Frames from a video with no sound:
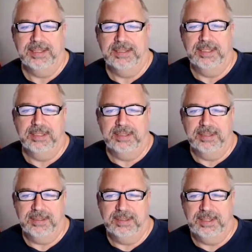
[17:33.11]
to
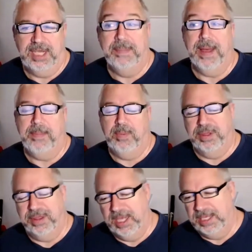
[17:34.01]
keep up
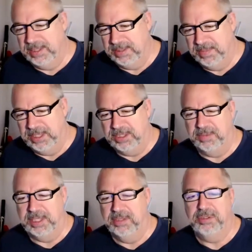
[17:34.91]
with things as much as
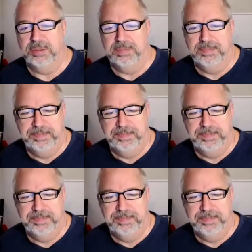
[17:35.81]
we used to.